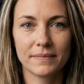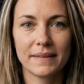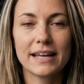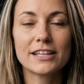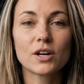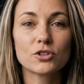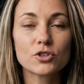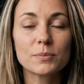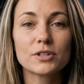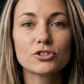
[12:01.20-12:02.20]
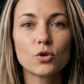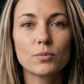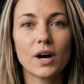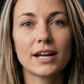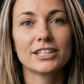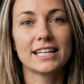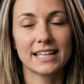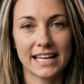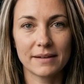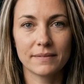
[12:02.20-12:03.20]
It is not Ripple's own marketing
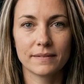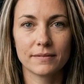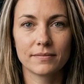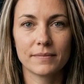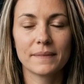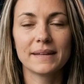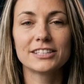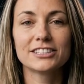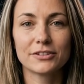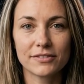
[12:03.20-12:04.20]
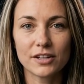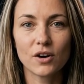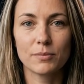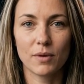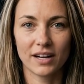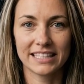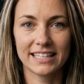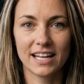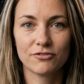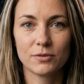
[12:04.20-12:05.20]
claim. It is a third-party
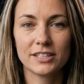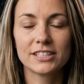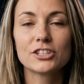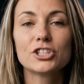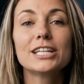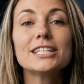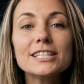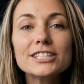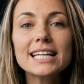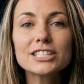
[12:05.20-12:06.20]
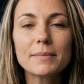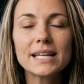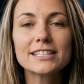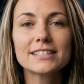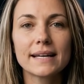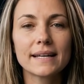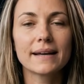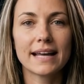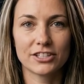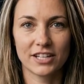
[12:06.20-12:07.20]
government-adjacent database
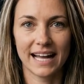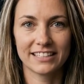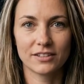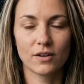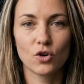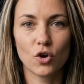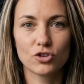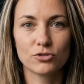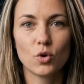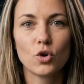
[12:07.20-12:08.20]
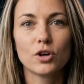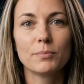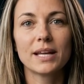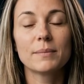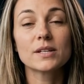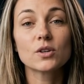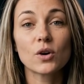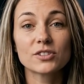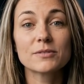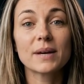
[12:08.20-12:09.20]
that tracks cross-border payment
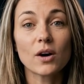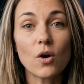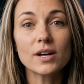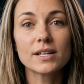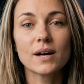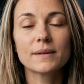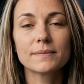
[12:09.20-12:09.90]
costs by corridor.